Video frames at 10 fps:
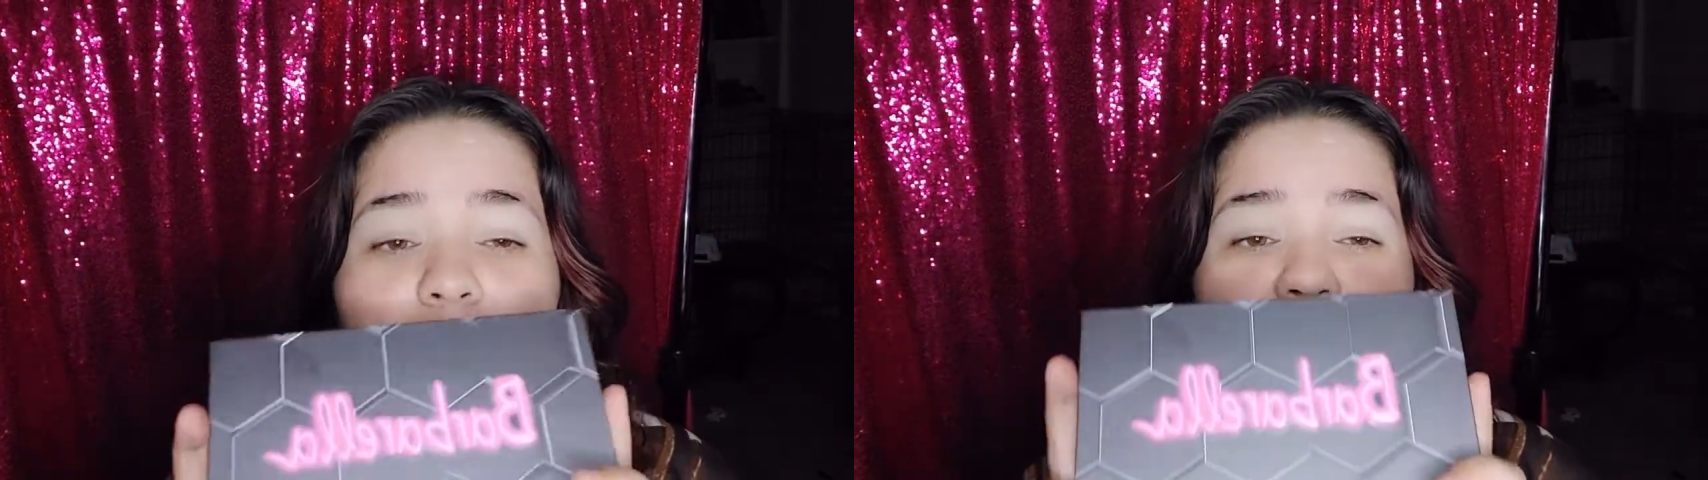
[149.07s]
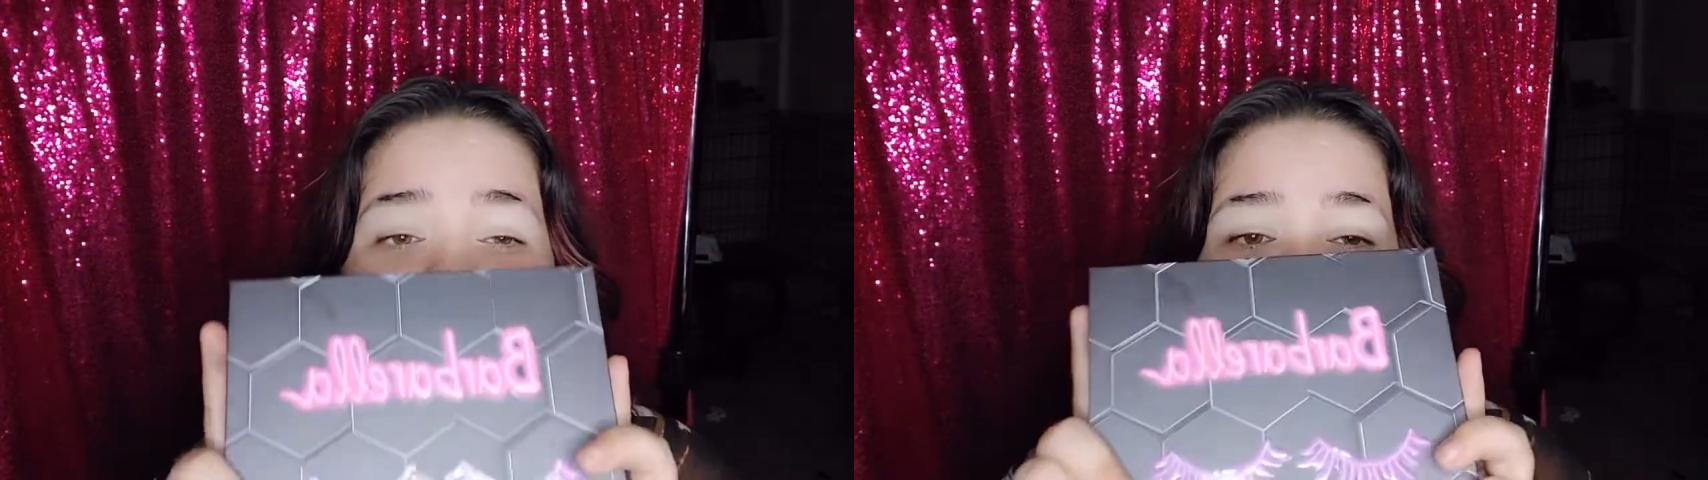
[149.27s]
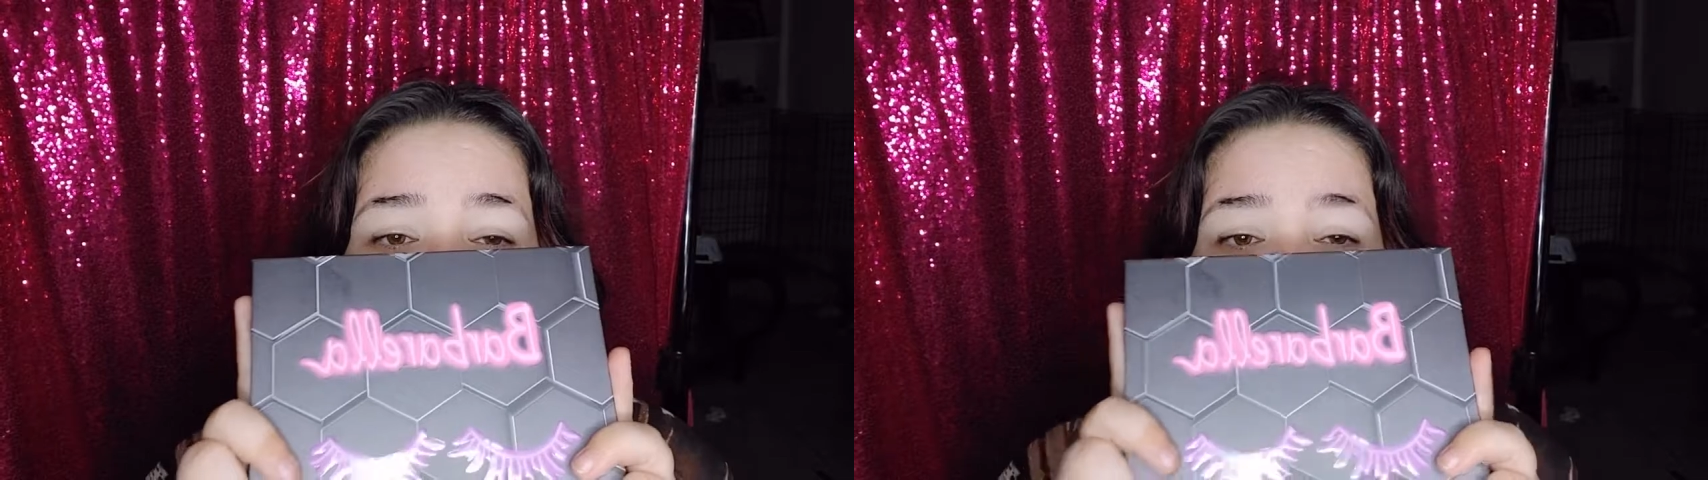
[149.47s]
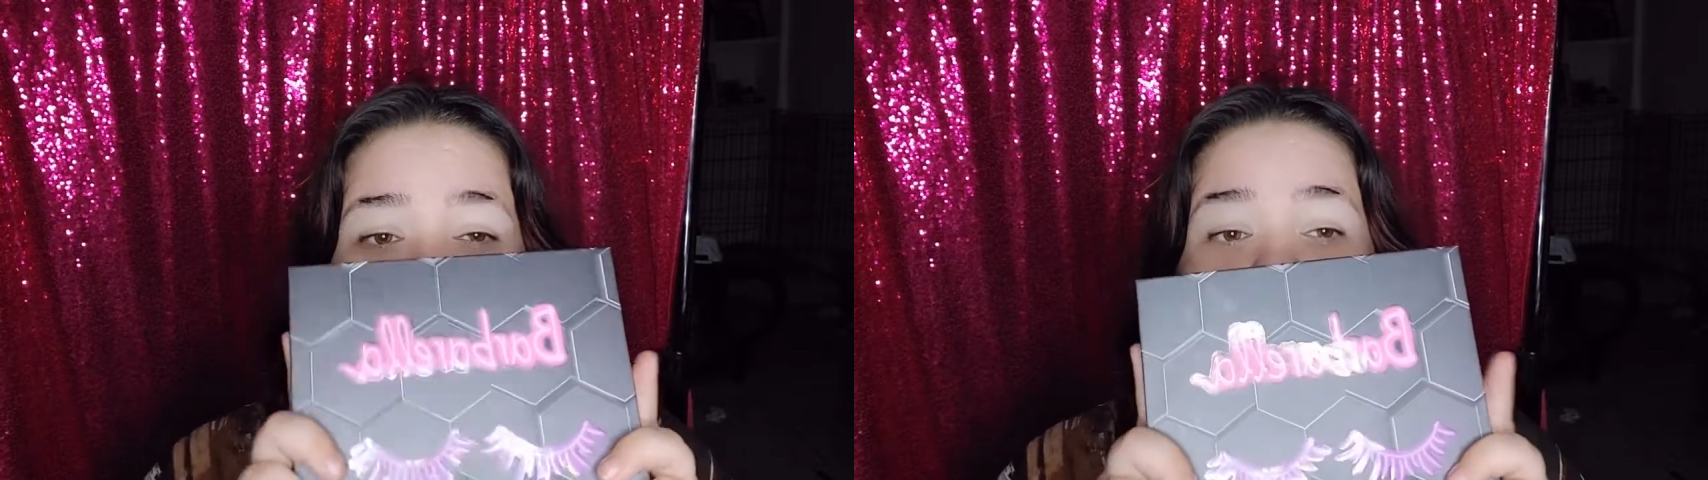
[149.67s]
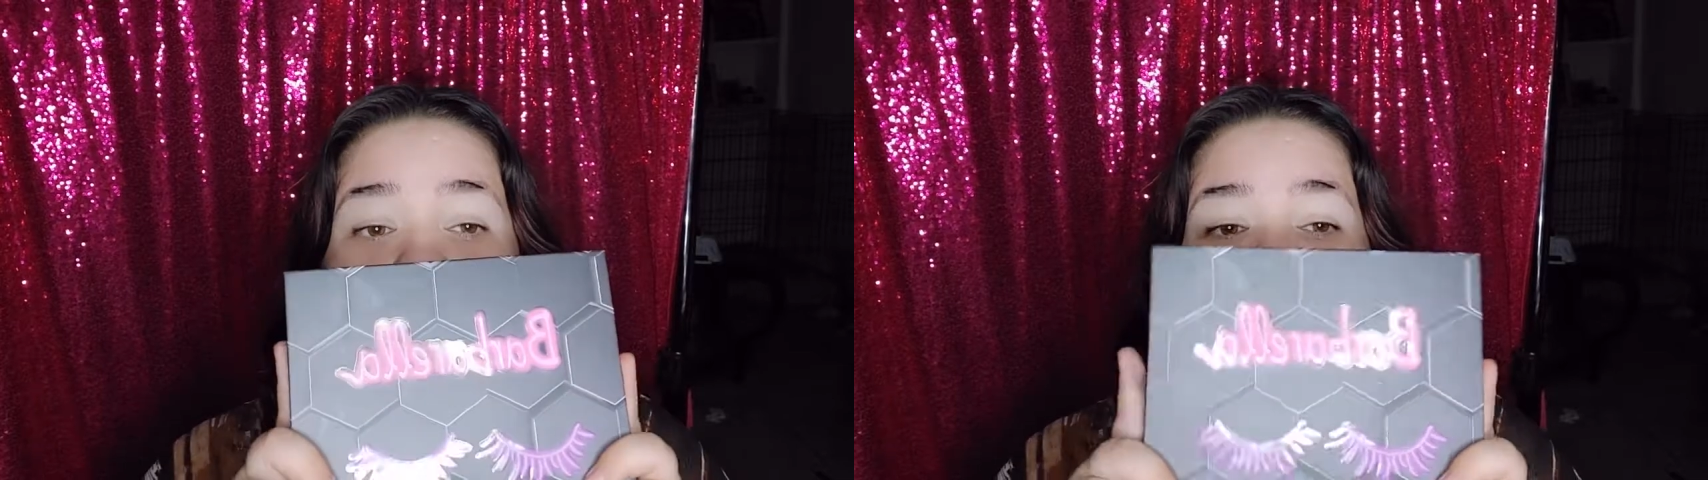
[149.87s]
with this
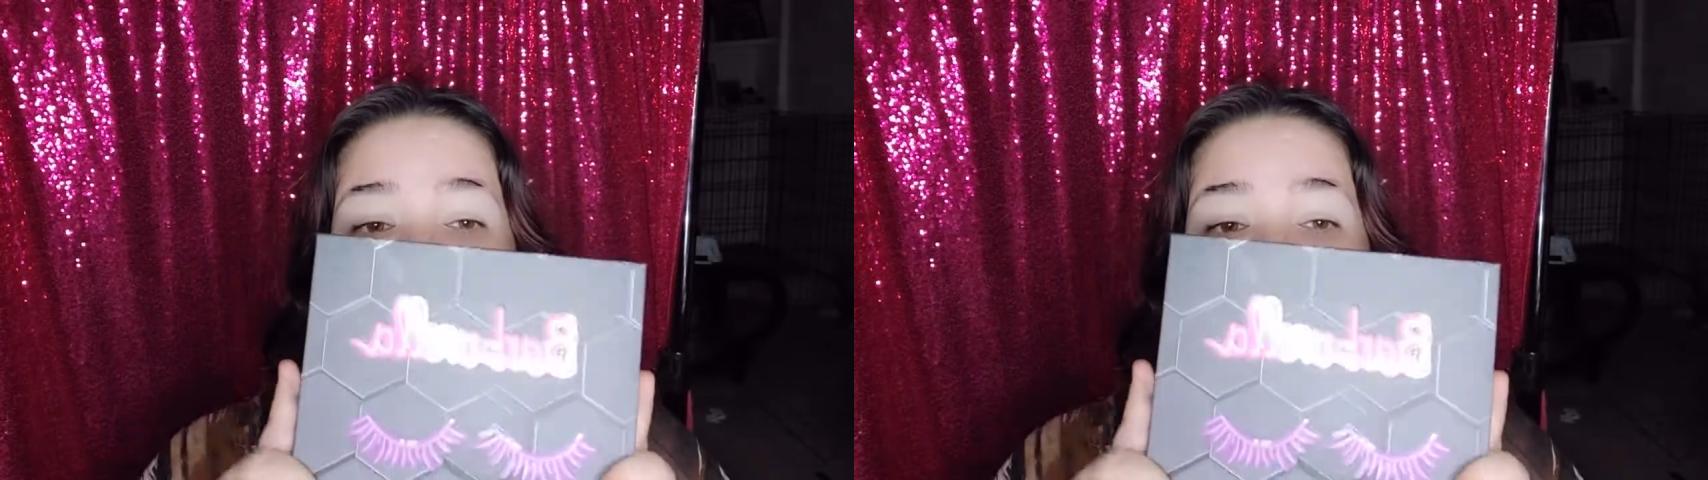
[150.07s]
baby,